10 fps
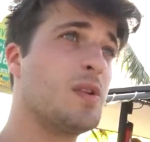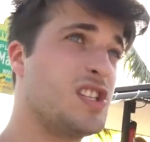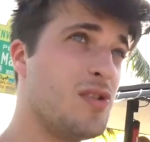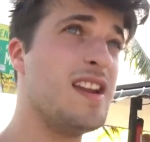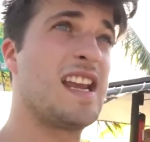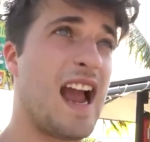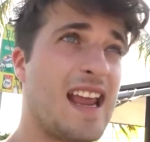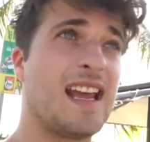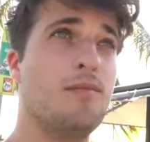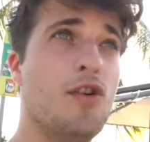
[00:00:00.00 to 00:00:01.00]
we do need to kind
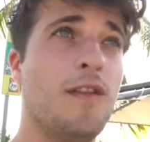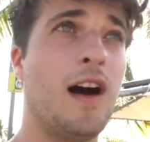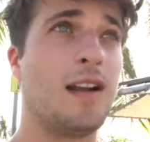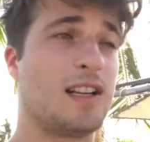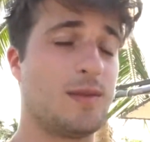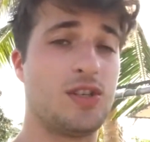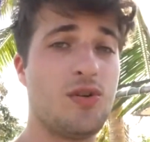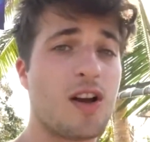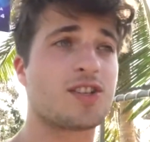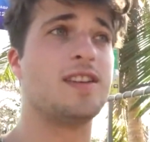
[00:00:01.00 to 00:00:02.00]
of get a move on, because we
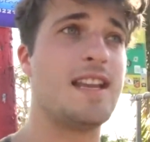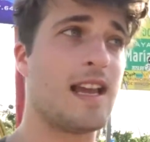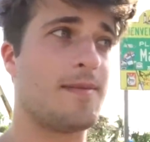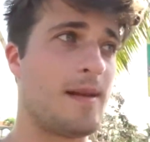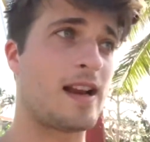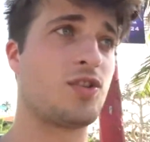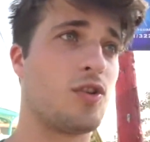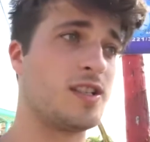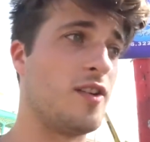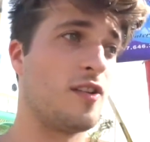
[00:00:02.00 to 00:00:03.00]
do also need to get back to
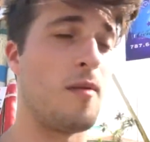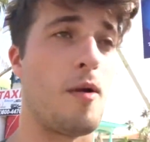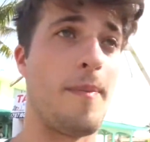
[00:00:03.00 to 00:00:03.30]
our hotel to grab our